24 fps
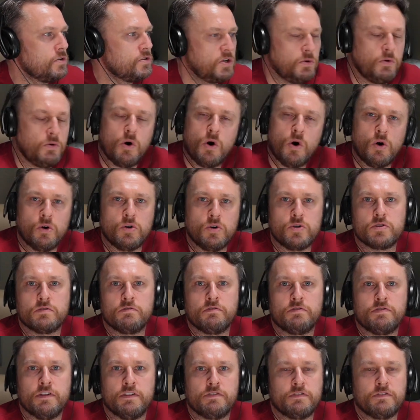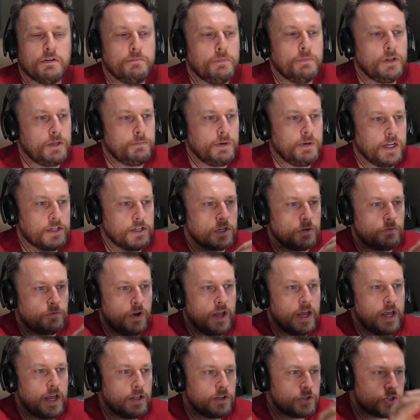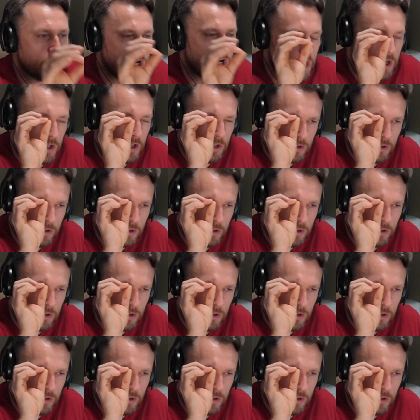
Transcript: 150 millimeter range.